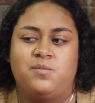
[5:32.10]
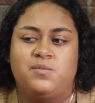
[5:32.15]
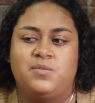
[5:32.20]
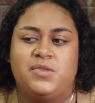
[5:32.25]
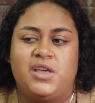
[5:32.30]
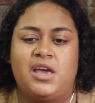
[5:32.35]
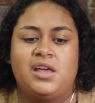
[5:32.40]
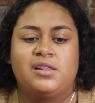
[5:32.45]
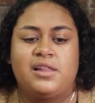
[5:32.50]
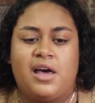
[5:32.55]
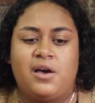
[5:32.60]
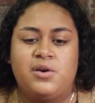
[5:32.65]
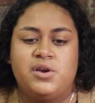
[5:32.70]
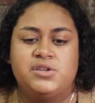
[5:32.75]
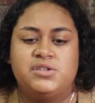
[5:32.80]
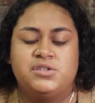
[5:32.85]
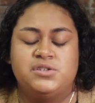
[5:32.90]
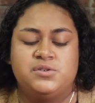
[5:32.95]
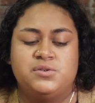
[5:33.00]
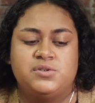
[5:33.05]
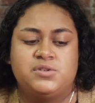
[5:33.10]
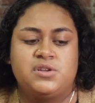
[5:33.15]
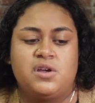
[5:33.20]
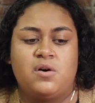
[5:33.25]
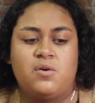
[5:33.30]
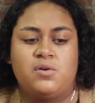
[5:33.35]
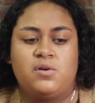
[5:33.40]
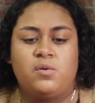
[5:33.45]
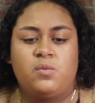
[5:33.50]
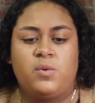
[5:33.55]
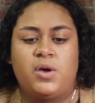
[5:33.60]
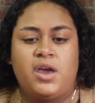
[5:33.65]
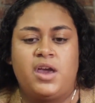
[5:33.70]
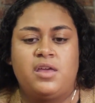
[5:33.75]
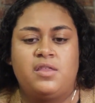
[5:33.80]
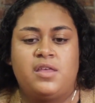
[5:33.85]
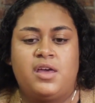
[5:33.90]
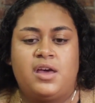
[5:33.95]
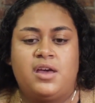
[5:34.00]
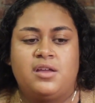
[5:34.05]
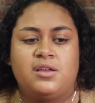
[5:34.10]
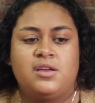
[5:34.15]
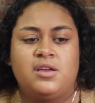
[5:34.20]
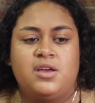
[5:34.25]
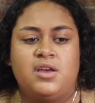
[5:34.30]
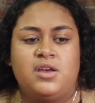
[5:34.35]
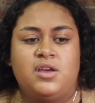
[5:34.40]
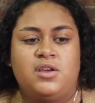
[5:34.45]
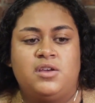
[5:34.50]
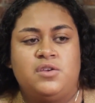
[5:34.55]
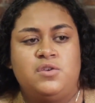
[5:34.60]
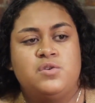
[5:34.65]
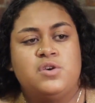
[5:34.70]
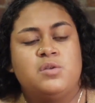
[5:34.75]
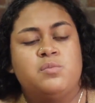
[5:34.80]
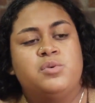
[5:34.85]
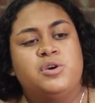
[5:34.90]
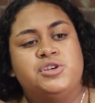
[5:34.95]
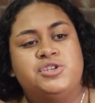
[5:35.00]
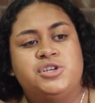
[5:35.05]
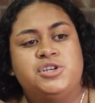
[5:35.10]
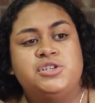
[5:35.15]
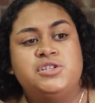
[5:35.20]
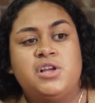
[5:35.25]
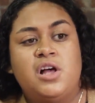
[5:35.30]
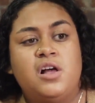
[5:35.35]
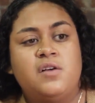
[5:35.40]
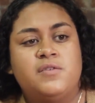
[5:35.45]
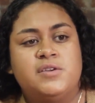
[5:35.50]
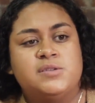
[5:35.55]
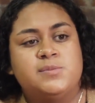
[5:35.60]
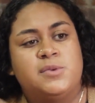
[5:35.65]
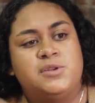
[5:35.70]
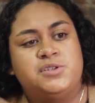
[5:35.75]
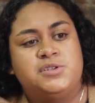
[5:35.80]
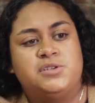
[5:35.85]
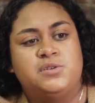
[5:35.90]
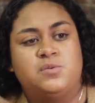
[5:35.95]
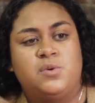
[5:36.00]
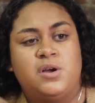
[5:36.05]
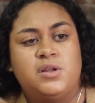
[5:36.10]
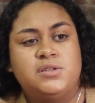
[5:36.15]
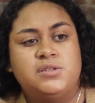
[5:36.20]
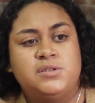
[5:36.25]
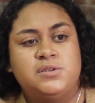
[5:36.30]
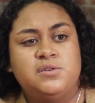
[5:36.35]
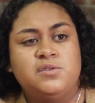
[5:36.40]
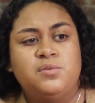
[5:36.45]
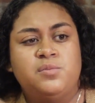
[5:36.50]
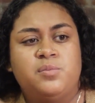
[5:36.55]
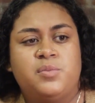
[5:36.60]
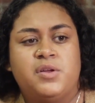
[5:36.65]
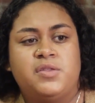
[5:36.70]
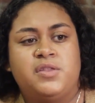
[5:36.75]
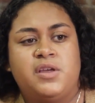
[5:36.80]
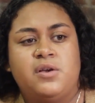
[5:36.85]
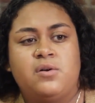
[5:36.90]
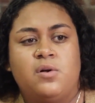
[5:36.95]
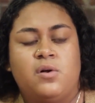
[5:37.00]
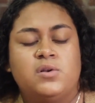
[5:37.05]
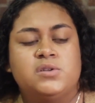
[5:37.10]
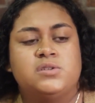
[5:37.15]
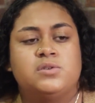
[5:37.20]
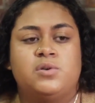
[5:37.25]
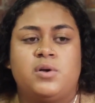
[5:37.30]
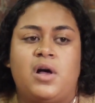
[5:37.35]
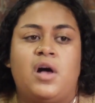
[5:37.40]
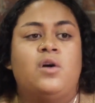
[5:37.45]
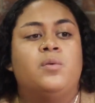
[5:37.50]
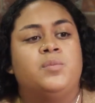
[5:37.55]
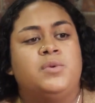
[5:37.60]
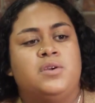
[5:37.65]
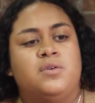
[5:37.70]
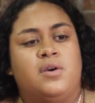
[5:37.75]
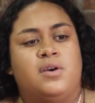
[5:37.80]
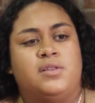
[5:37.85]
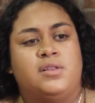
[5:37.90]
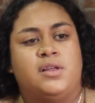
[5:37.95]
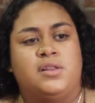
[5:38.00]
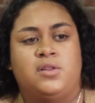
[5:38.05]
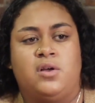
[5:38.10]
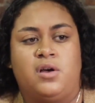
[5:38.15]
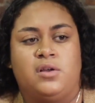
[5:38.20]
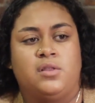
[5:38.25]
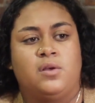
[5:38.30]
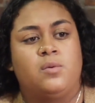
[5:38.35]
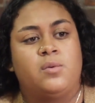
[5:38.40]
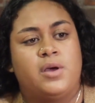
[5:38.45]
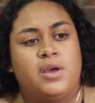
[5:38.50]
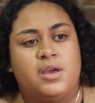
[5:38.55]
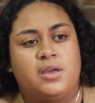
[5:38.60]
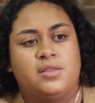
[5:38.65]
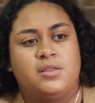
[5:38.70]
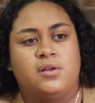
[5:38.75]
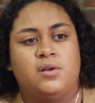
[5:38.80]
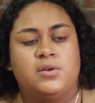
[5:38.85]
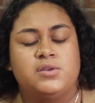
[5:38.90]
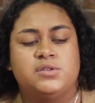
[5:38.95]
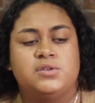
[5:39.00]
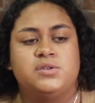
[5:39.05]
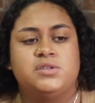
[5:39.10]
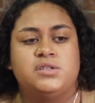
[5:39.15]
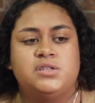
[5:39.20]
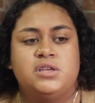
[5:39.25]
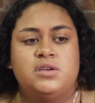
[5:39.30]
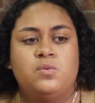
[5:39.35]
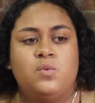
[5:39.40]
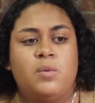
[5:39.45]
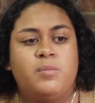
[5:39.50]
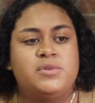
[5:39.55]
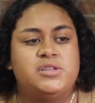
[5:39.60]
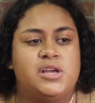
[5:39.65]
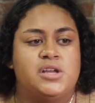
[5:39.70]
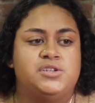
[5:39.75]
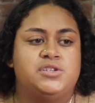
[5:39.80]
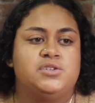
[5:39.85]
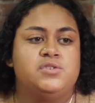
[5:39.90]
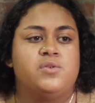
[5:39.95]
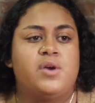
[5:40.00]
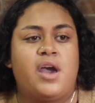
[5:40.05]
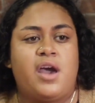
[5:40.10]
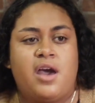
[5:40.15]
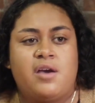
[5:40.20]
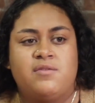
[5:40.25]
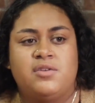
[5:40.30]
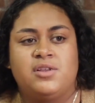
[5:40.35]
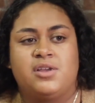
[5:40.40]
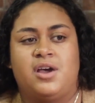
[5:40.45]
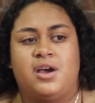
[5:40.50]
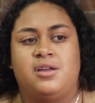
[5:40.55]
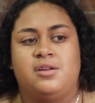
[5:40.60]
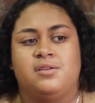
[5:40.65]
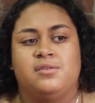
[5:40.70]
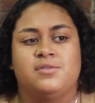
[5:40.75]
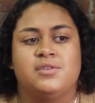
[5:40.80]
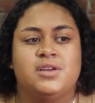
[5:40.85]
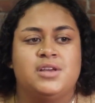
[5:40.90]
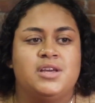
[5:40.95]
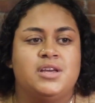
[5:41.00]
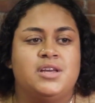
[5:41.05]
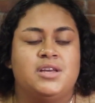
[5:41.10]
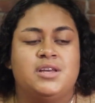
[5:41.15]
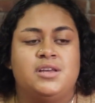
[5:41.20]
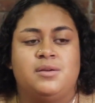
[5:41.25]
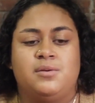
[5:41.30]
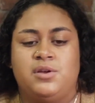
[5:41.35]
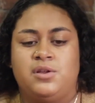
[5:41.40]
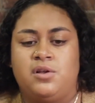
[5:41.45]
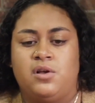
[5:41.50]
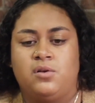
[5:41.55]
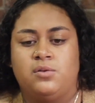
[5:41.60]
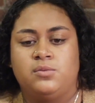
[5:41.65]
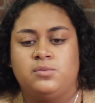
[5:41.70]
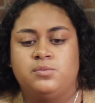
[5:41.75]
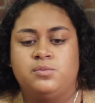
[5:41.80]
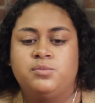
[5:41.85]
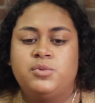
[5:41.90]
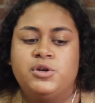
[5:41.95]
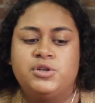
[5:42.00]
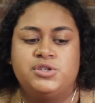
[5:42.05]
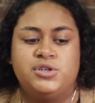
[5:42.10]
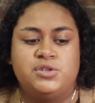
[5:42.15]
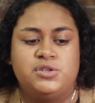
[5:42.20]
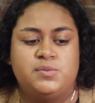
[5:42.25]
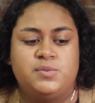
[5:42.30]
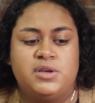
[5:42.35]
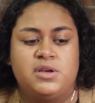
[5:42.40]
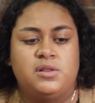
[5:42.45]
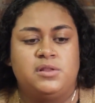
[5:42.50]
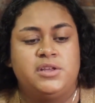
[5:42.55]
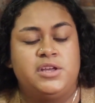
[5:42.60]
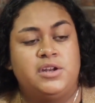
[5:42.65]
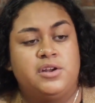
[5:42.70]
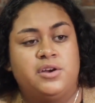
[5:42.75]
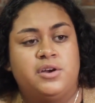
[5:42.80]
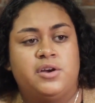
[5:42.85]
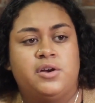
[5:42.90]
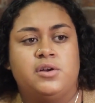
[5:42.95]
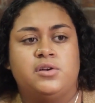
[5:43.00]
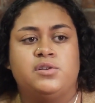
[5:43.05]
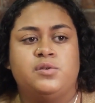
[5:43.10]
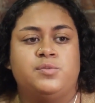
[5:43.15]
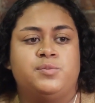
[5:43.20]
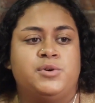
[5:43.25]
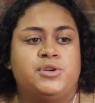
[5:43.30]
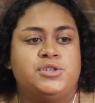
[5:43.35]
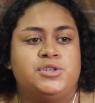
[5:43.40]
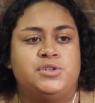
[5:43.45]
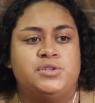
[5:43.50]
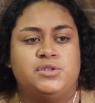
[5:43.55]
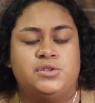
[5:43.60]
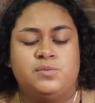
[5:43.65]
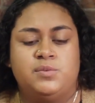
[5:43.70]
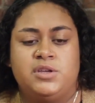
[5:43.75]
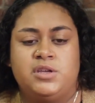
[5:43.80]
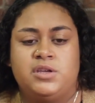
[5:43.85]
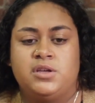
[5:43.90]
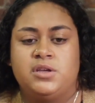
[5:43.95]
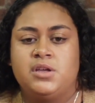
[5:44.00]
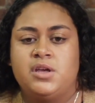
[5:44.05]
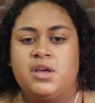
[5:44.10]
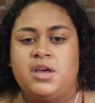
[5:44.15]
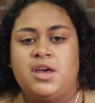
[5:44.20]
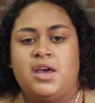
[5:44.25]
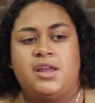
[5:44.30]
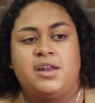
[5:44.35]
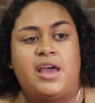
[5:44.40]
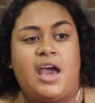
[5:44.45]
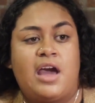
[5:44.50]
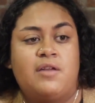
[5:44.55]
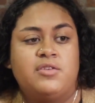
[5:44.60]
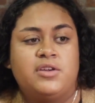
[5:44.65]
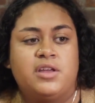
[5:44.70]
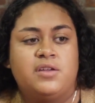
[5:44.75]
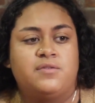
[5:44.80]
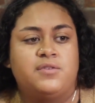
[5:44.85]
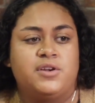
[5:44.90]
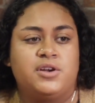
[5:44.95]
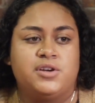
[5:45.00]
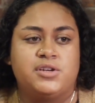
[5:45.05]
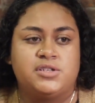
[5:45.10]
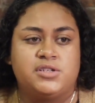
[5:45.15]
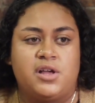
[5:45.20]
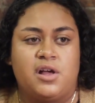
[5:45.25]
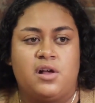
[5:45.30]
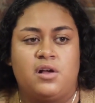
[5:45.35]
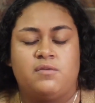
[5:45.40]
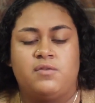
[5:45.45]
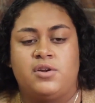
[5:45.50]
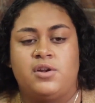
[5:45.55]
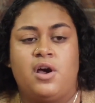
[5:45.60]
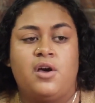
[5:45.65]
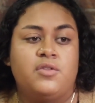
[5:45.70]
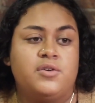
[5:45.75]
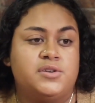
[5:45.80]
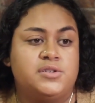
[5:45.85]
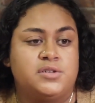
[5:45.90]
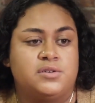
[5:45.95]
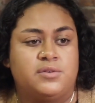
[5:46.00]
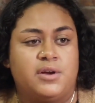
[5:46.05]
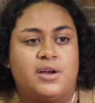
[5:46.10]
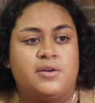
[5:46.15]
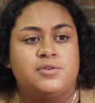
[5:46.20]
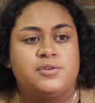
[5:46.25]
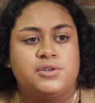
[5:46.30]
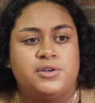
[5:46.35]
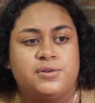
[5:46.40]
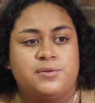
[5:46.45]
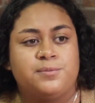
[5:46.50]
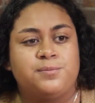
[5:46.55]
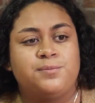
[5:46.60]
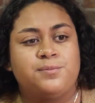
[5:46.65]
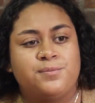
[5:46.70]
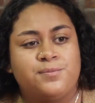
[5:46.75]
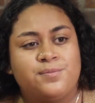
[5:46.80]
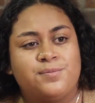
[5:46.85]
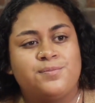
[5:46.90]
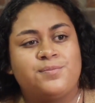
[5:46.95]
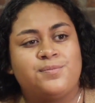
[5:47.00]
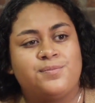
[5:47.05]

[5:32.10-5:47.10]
they allow you to do so in a way that you can push yourself as much as you want to, but they'll also help you along the way. They'll also see what potential you have and kind of, push you to be a leader and to push you to be an advocate for yourself and others around you. Yeah.